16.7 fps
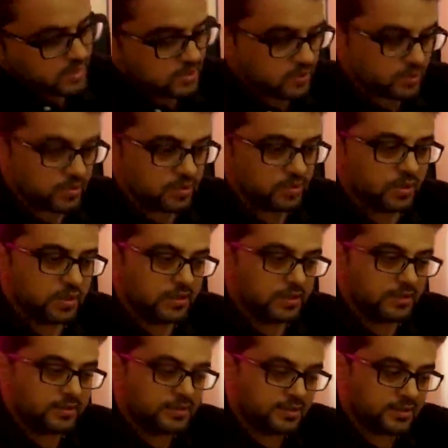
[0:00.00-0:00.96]
So
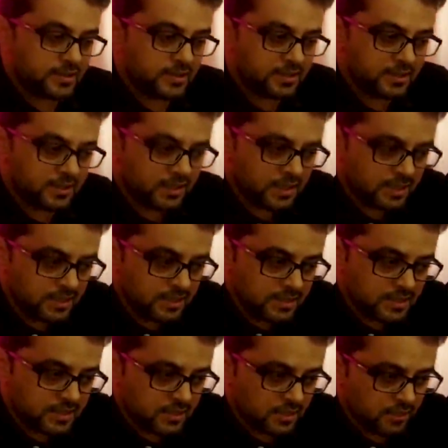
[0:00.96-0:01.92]
the things,
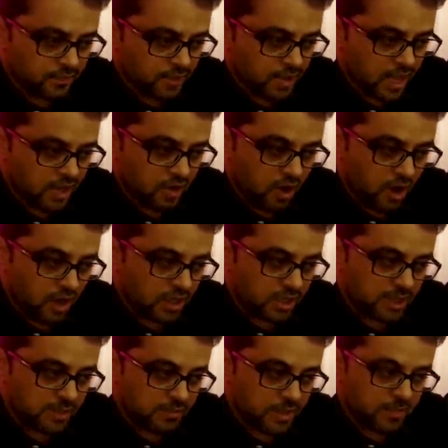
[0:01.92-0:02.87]
if you are not
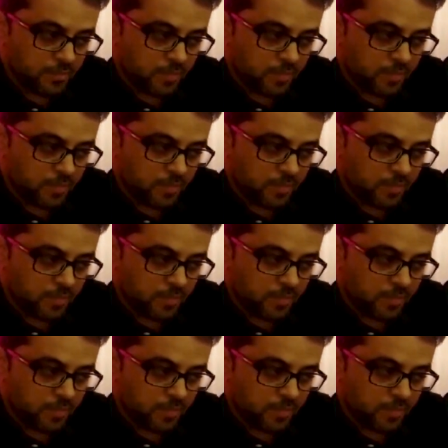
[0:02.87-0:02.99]
keeping